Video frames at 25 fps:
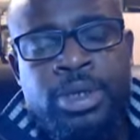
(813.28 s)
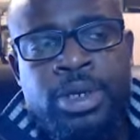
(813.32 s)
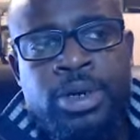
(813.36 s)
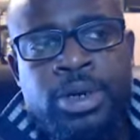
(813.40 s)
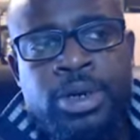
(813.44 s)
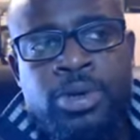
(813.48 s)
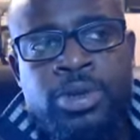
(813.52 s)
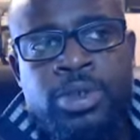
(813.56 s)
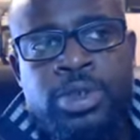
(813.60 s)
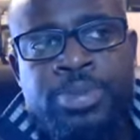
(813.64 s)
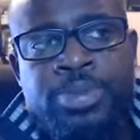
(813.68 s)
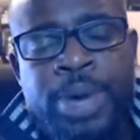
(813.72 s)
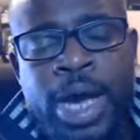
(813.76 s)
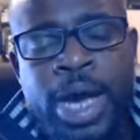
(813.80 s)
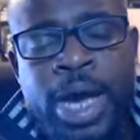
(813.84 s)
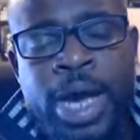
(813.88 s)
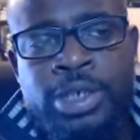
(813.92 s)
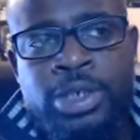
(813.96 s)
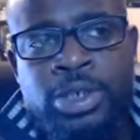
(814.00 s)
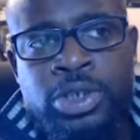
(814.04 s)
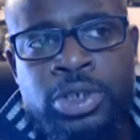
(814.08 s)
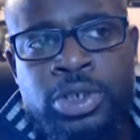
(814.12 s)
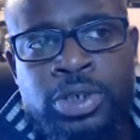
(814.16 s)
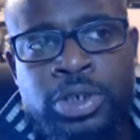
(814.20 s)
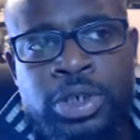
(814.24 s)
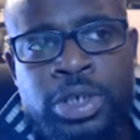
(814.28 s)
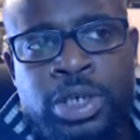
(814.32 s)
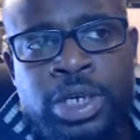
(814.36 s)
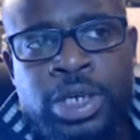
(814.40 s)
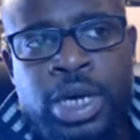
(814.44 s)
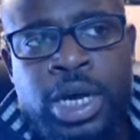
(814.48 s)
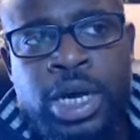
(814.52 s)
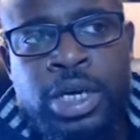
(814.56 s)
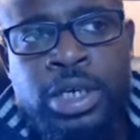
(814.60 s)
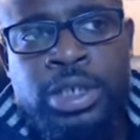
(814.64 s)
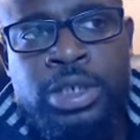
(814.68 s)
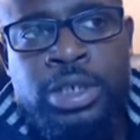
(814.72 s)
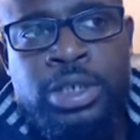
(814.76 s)
goes back to Julian
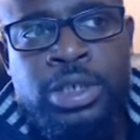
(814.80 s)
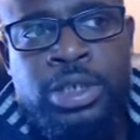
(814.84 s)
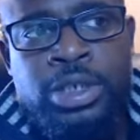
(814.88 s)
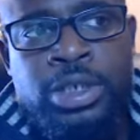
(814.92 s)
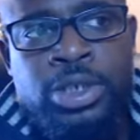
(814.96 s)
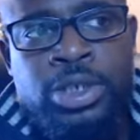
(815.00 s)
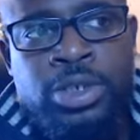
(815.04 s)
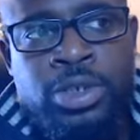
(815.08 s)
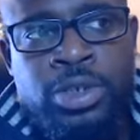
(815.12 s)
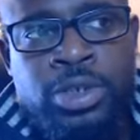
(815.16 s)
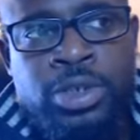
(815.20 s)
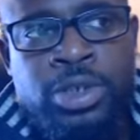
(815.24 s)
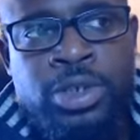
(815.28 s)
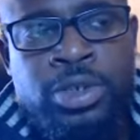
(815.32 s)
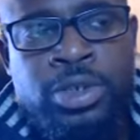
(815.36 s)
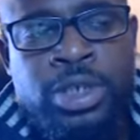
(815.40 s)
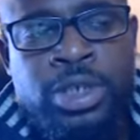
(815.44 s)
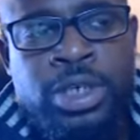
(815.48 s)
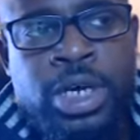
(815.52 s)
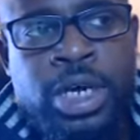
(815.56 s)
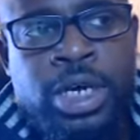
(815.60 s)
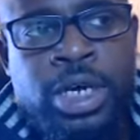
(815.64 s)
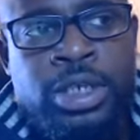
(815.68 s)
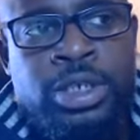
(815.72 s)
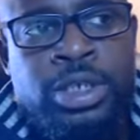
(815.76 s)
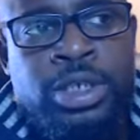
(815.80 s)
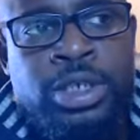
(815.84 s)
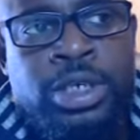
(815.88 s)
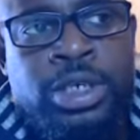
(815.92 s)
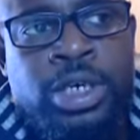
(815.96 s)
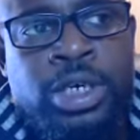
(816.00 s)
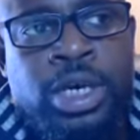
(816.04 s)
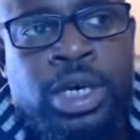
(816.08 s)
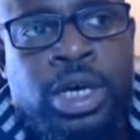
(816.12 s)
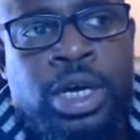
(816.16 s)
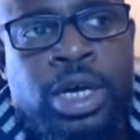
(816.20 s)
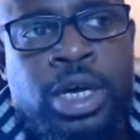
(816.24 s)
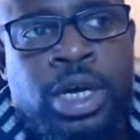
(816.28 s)
Huxley, Sir Julian Huxley,
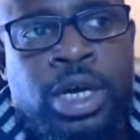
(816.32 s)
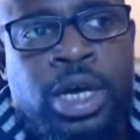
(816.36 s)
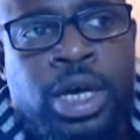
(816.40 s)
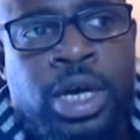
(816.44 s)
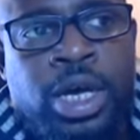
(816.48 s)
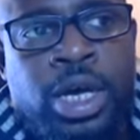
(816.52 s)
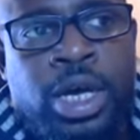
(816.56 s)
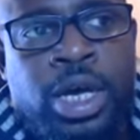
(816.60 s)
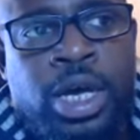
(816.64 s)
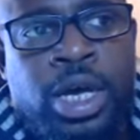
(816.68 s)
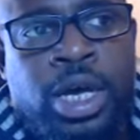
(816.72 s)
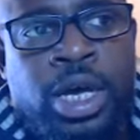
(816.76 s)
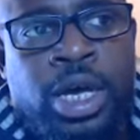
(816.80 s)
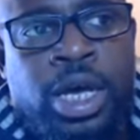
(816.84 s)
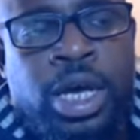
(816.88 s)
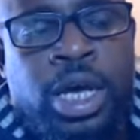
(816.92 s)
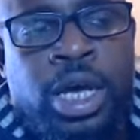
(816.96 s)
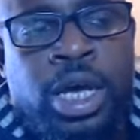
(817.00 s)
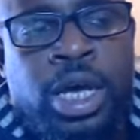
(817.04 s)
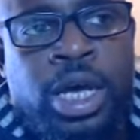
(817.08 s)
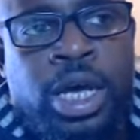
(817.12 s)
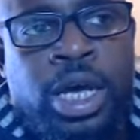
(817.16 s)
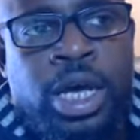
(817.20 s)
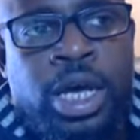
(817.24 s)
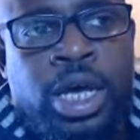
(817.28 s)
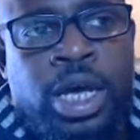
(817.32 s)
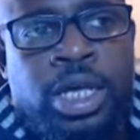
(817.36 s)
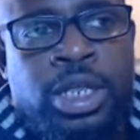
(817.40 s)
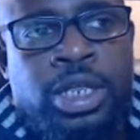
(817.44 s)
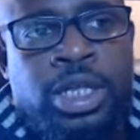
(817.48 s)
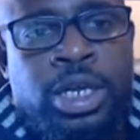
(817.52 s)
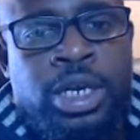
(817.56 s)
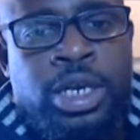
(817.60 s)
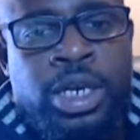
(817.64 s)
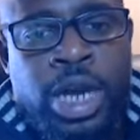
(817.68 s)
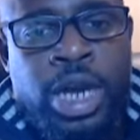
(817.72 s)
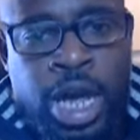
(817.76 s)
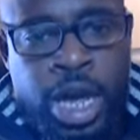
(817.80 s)
in
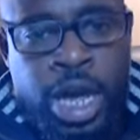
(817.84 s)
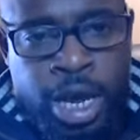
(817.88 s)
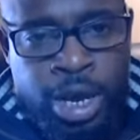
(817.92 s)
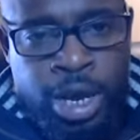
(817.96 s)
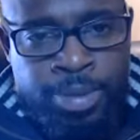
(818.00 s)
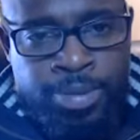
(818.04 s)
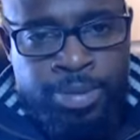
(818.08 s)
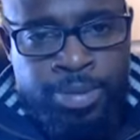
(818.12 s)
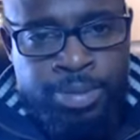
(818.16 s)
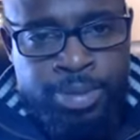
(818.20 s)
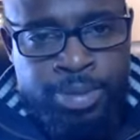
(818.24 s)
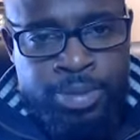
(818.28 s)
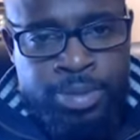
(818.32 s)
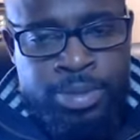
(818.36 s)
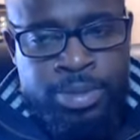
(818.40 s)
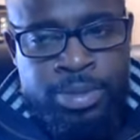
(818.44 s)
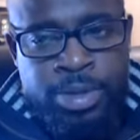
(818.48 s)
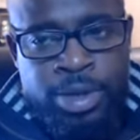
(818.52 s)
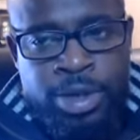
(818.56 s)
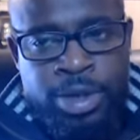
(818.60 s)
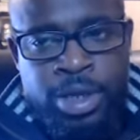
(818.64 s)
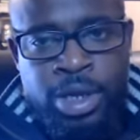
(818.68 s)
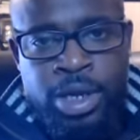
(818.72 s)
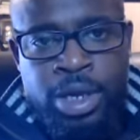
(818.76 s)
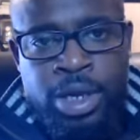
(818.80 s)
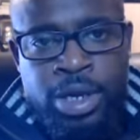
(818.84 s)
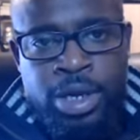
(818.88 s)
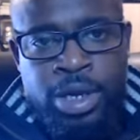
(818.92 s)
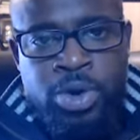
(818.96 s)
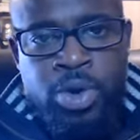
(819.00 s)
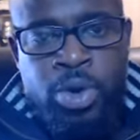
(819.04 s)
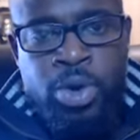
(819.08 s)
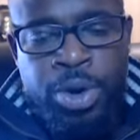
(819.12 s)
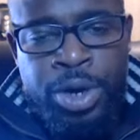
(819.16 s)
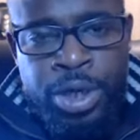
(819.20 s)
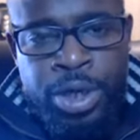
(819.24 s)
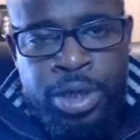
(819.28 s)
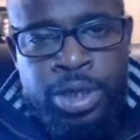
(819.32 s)
the name, that he
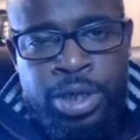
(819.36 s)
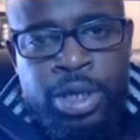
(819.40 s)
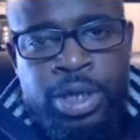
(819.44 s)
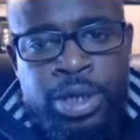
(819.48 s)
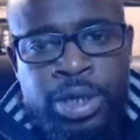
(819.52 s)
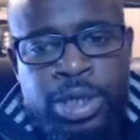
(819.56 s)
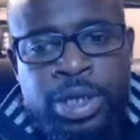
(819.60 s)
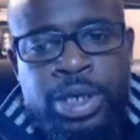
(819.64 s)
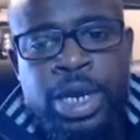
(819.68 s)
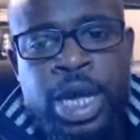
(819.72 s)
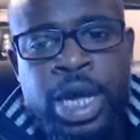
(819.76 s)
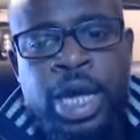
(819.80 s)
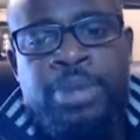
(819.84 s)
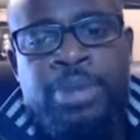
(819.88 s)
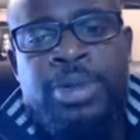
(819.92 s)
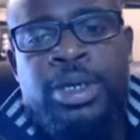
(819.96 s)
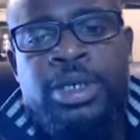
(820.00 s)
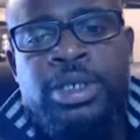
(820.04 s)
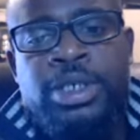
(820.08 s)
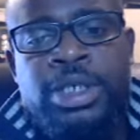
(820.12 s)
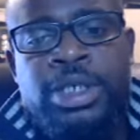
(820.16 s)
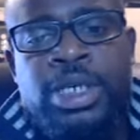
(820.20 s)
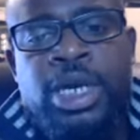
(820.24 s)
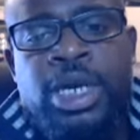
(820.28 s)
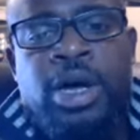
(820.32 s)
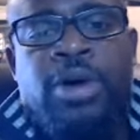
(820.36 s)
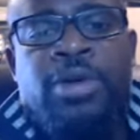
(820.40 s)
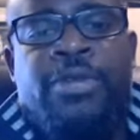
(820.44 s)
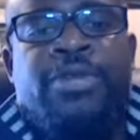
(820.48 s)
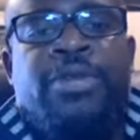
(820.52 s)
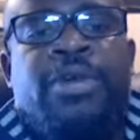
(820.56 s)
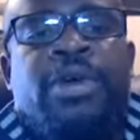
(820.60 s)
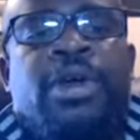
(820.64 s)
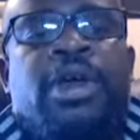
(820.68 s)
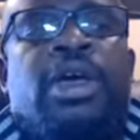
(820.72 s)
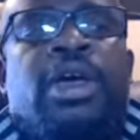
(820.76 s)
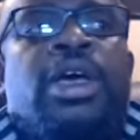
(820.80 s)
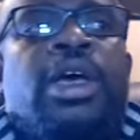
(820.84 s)
coined the name itself,
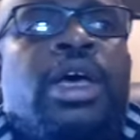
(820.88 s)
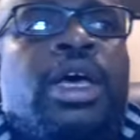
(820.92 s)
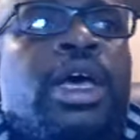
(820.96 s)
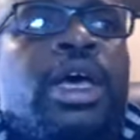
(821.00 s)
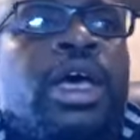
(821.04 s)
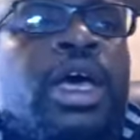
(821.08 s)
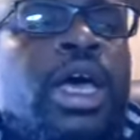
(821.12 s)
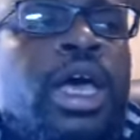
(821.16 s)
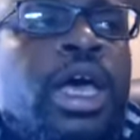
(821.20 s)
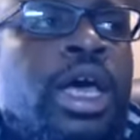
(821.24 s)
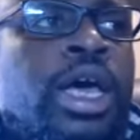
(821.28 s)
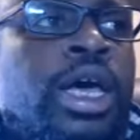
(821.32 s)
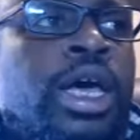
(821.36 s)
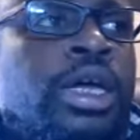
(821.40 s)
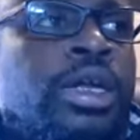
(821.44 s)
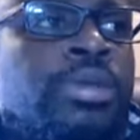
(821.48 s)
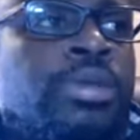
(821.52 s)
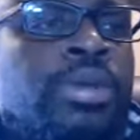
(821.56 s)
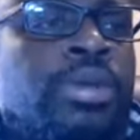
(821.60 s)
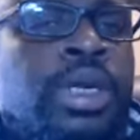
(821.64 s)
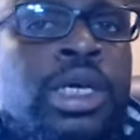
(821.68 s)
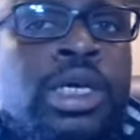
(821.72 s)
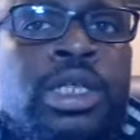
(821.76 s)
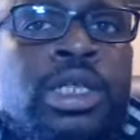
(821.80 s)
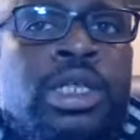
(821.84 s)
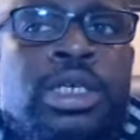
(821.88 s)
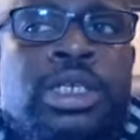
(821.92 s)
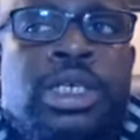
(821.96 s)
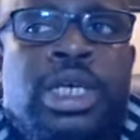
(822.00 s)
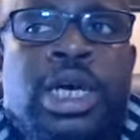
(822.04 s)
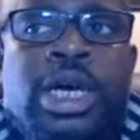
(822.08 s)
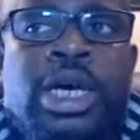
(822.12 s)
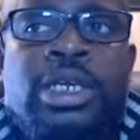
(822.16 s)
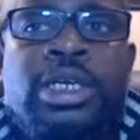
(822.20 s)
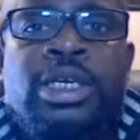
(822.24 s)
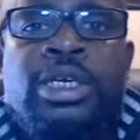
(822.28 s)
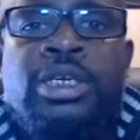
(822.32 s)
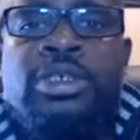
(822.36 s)
and many of these
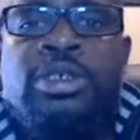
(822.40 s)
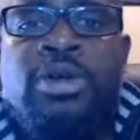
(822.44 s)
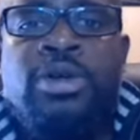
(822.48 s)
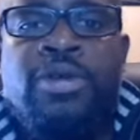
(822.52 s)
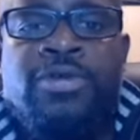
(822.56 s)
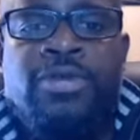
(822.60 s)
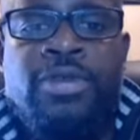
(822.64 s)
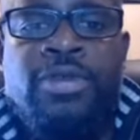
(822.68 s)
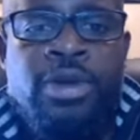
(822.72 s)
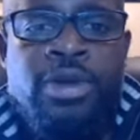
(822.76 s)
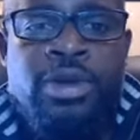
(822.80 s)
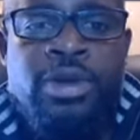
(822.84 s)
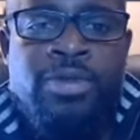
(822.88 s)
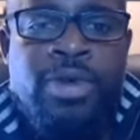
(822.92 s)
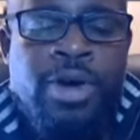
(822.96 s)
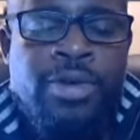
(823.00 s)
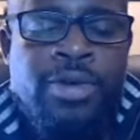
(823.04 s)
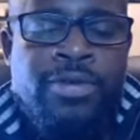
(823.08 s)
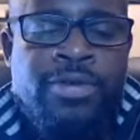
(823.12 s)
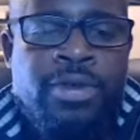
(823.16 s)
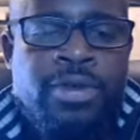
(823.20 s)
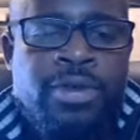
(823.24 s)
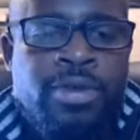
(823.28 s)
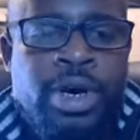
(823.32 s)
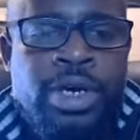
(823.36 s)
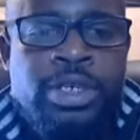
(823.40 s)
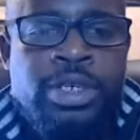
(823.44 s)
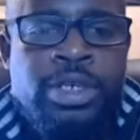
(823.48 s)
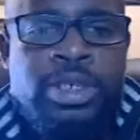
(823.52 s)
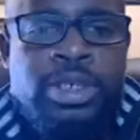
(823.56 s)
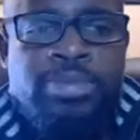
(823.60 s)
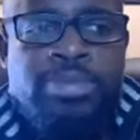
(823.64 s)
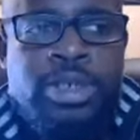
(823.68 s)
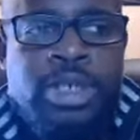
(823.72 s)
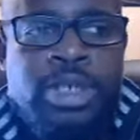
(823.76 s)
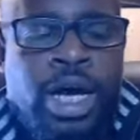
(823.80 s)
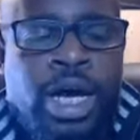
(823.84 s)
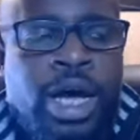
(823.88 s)
ideas are floating around for quite
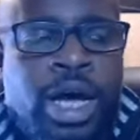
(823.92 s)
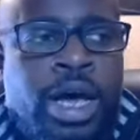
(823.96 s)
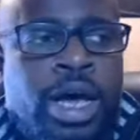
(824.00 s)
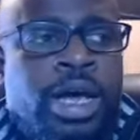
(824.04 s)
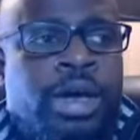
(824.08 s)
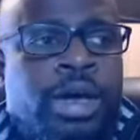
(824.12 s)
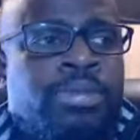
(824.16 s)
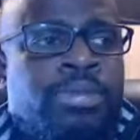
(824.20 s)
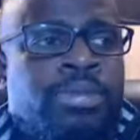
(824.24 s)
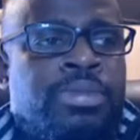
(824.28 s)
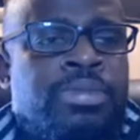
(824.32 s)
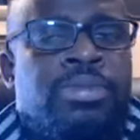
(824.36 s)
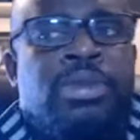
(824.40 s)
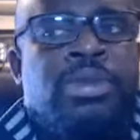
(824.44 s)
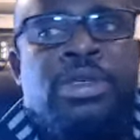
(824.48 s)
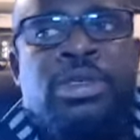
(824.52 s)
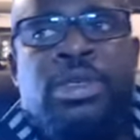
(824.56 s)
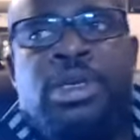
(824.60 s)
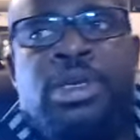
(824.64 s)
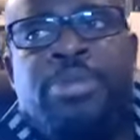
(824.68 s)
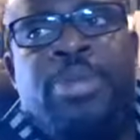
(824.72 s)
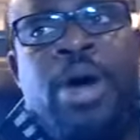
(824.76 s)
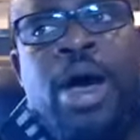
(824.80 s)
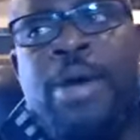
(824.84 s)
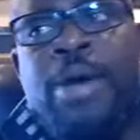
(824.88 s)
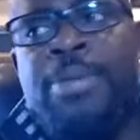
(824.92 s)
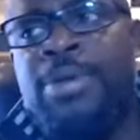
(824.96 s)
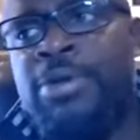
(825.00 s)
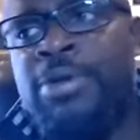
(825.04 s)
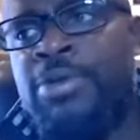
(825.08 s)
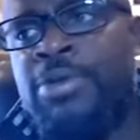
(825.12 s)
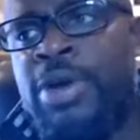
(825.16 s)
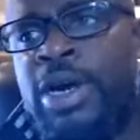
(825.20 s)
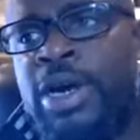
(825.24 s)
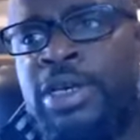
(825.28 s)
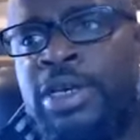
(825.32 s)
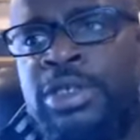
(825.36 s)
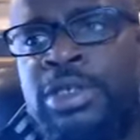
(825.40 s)
some time. You see
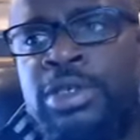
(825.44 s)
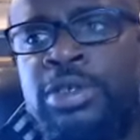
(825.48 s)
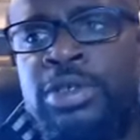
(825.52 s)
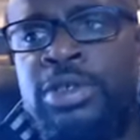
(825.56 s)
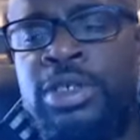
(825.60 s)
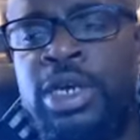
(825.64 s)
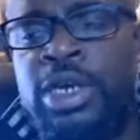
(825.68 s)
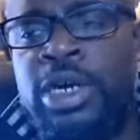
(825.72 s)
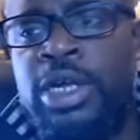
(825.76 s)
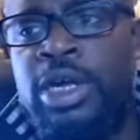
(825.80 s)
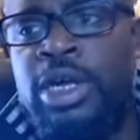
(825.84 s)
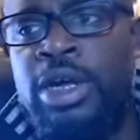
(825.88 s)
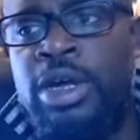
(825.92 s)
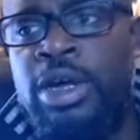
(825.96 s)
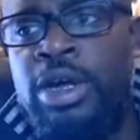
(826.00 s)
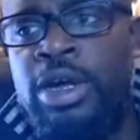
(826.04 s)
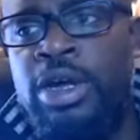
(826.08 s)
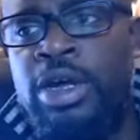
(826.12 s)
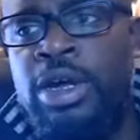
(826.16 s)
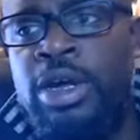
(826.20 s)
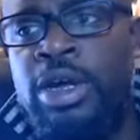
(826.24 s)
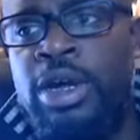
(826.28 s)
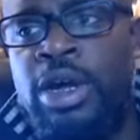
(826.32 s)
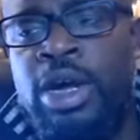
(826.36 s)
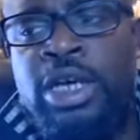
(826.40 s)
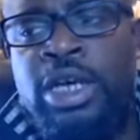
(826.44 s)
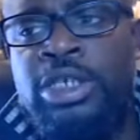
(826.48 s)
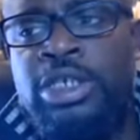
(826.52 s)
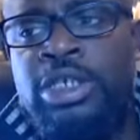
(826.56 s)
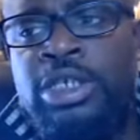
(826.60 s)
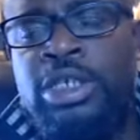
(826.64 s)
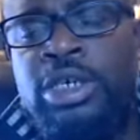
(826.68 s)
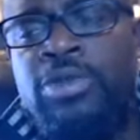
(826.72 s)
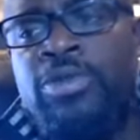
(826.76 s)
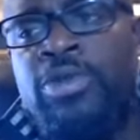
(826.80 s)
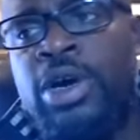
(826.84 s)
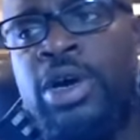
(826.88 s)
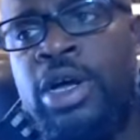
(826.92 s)
popularizers like
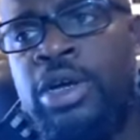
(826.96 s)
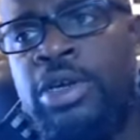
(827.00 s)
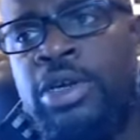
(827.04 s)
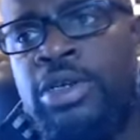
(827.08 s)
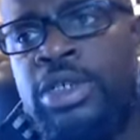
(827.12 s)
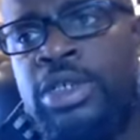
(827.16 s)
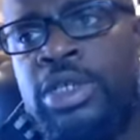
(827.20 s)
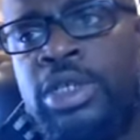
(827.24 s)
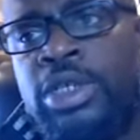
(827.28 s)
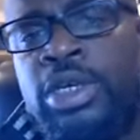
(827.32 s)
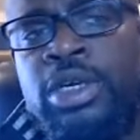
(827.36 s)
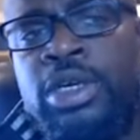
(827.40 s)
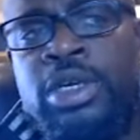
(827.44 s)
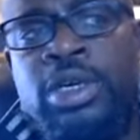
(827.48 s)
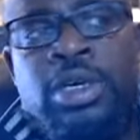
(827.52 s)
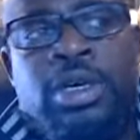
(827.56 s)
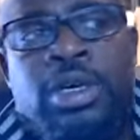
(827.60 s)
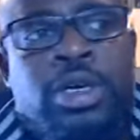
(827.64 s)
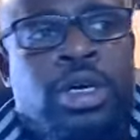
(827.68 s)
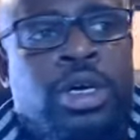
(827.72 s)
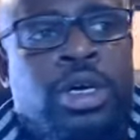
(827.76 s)
H.G. Wells in the